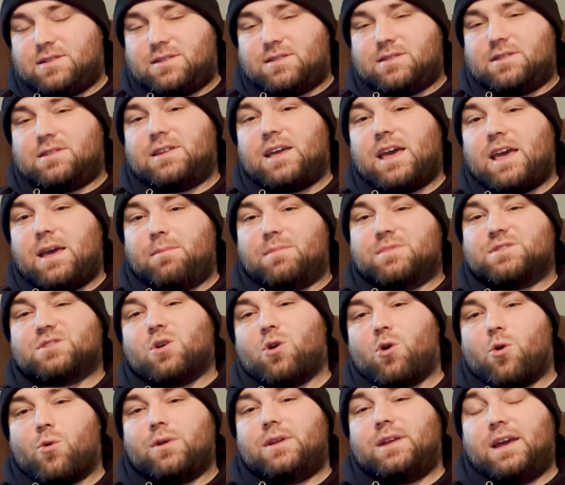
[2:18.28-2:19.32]
name is
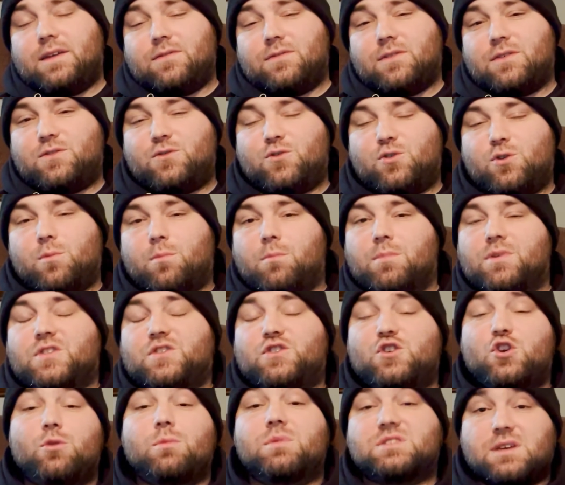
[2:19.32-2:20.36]
already in the tomb, but the
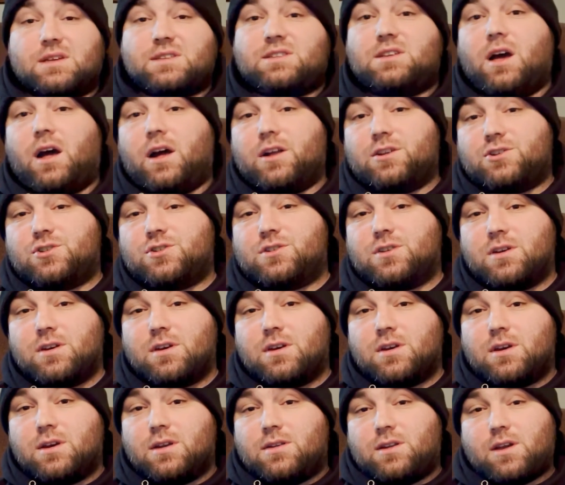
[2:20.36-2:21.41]
tomb is untouched.
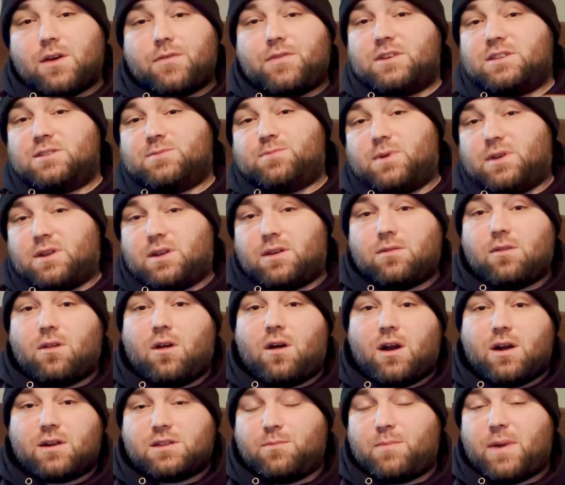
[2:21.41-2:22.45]
Nothing's been
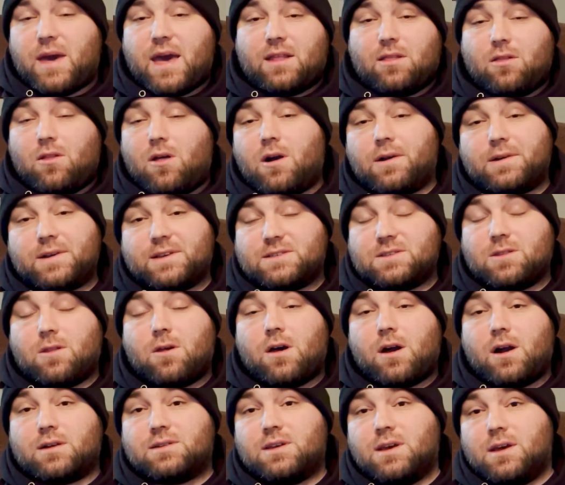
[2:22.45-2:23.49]
unlocked. The padlock is
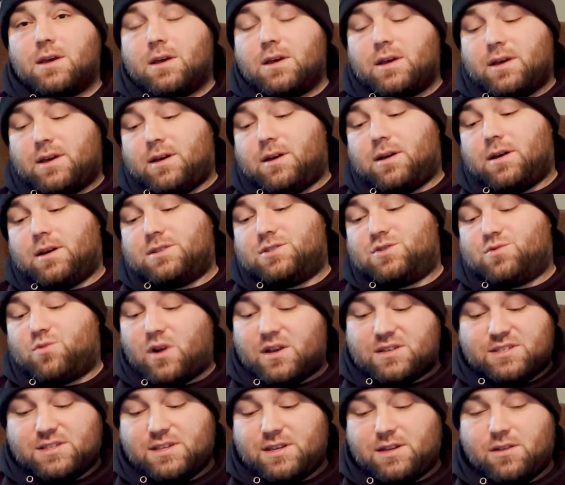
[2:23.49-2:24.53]
locked. It's
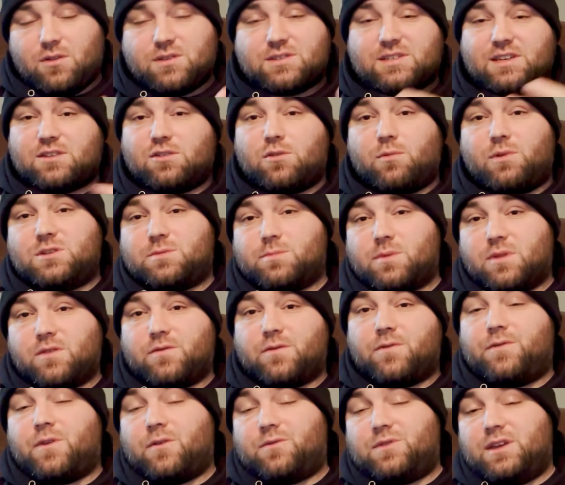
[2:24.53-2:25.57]
rusted. It looks like nobody's been there for
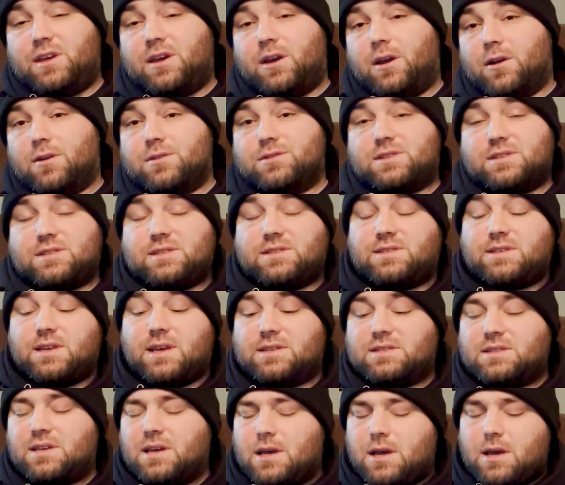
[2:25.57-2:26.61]
50 years, as it
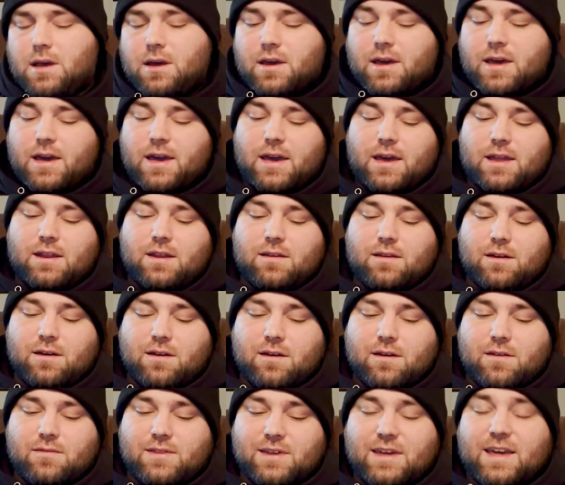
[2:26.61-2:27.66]
says. And
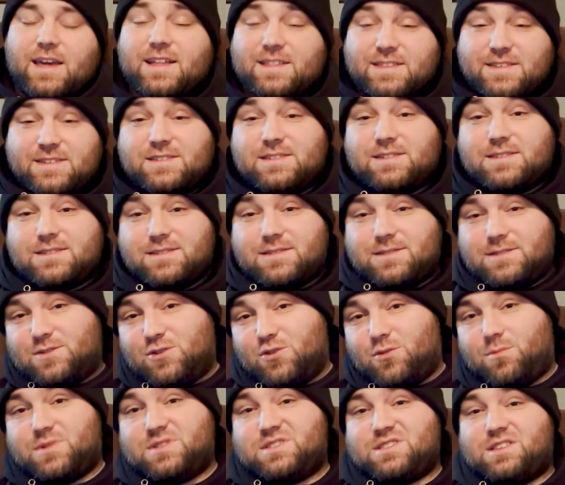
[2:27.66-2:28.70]
the kid's
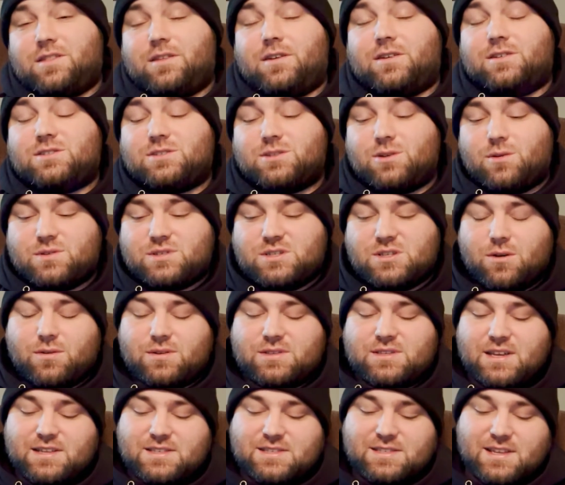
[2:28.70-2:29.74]
tomb is in there. So
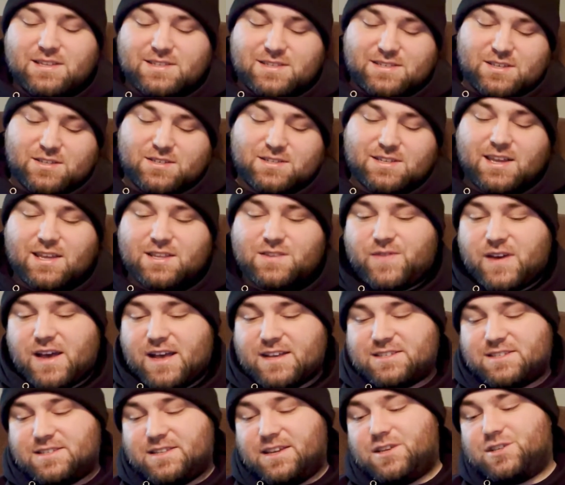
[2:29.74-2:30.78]
it's this kid's
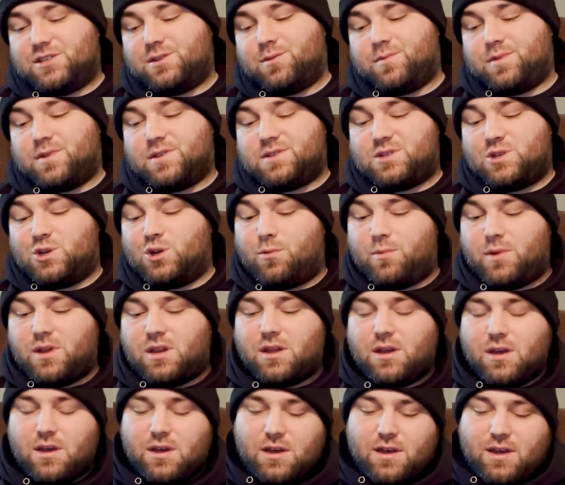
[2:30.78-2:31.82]
fascination with the tomb, and
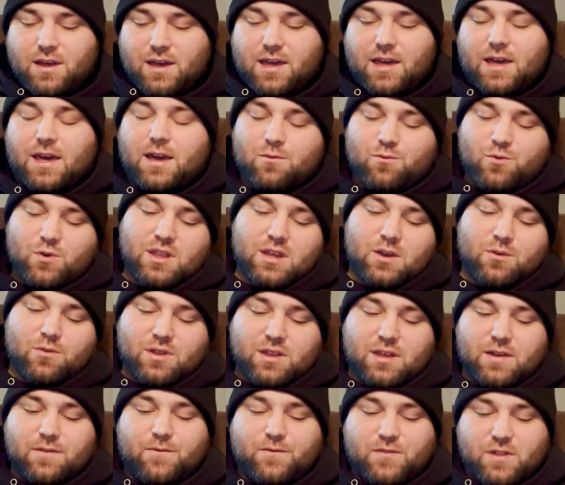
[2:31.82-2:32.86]
it
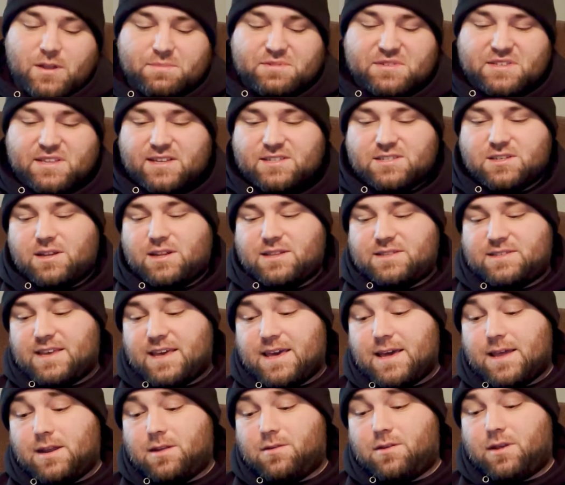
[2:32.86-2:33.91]
really flips things on its
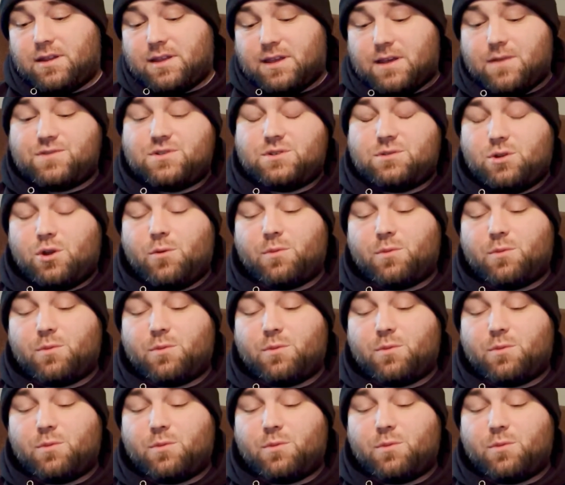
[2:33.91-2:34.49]
head and gives you a new